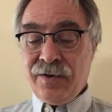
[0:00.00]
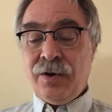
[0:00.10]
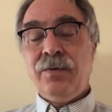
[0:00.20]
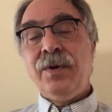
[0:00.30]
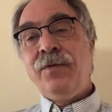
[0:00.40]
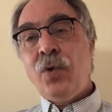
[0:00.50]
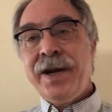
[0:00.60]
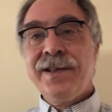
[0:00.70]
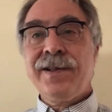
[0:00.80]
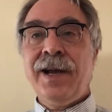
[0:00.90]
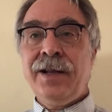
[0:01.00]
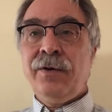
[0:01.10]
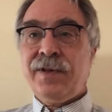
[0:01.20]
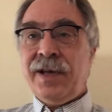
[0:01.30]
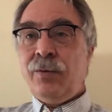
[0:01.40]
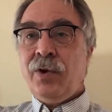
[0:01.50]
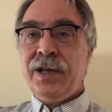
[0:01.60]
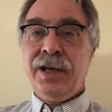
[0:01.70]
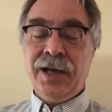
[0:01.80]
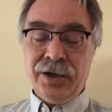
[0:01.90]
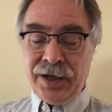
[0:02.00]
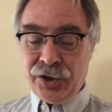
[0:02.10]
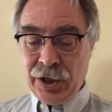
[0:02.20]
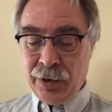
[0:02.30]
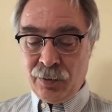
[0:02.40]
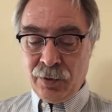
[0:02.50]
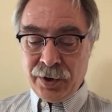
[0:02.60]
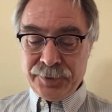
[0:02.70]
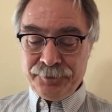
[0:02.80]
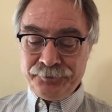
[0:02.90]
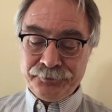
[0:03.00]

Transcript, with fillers: So avoiding silos and working in, in shared work.